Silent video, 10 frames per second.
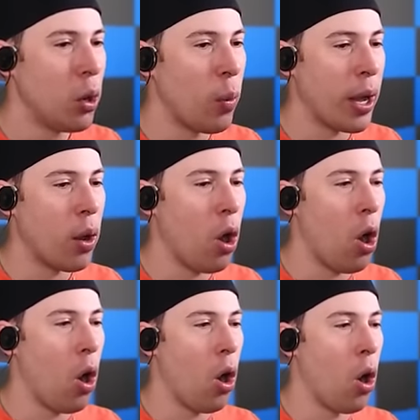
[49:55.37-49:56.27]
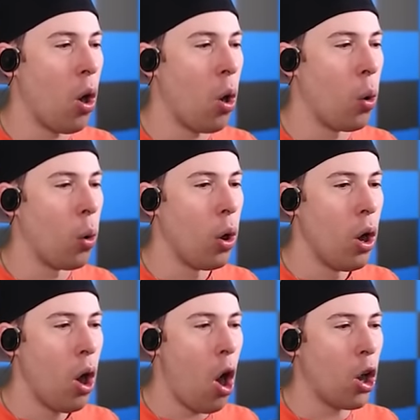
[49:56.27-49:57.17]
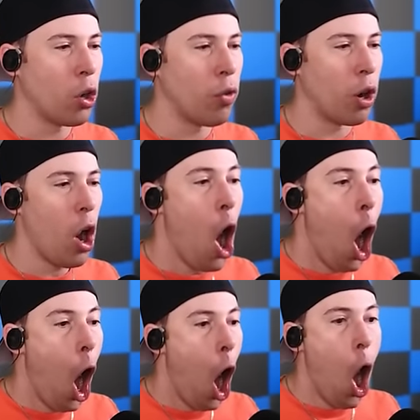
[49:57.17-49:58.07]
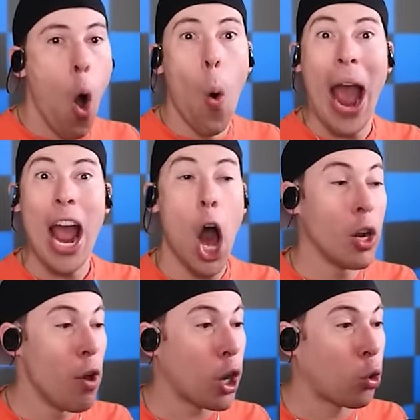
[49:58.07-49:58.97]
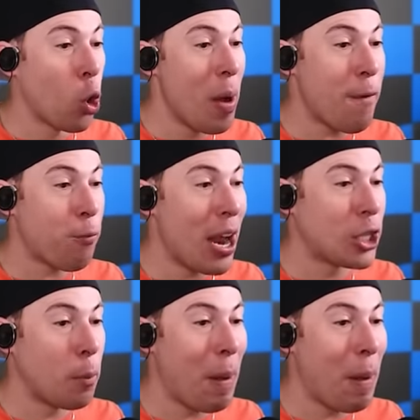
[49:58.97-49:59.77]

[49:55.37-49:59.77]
Wait, oh, all of our, wait, all of our crewmate friends are